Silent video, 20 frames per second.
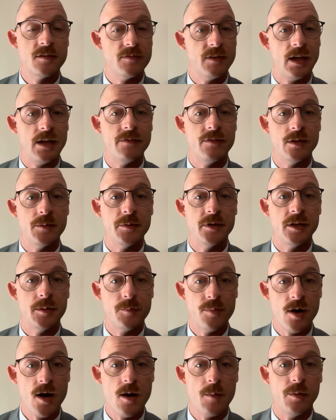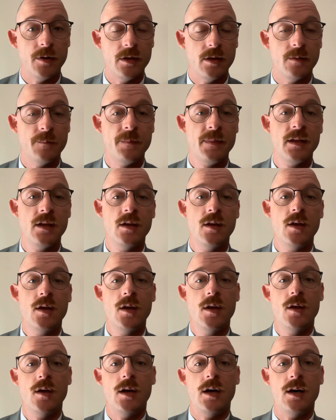of life, liberty, and property.
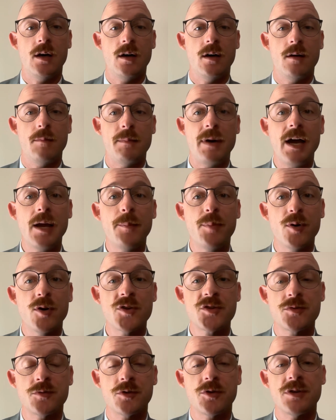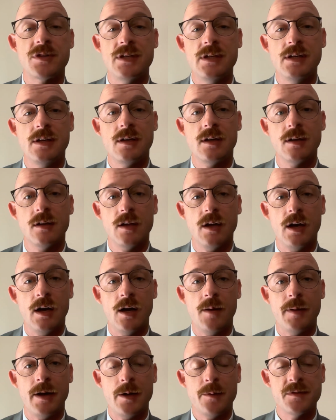My personal critique,
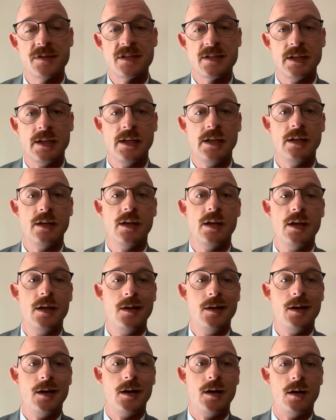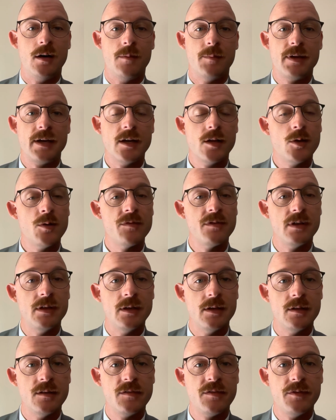I would state, kind of goes
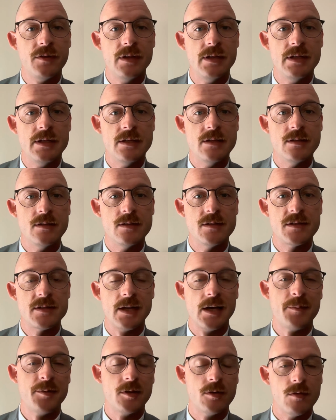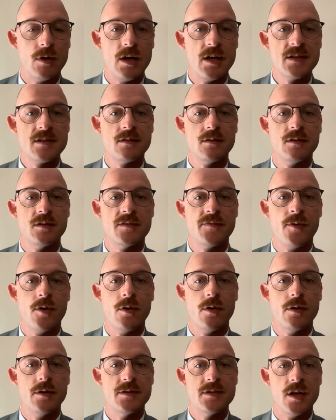against his tabula rasa as
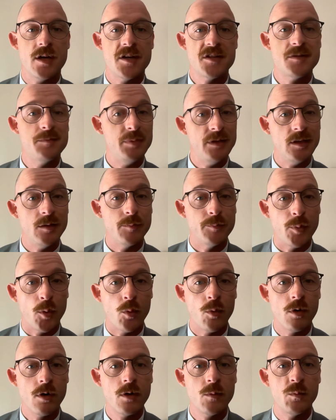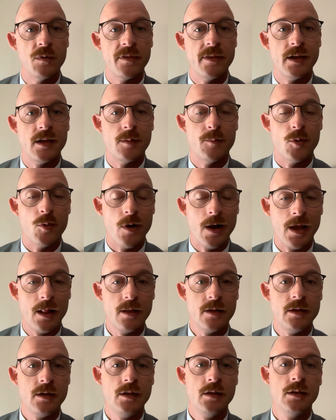far as us being born without a
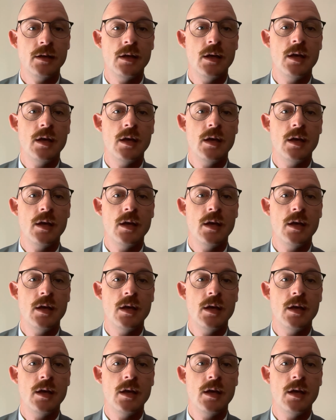morality.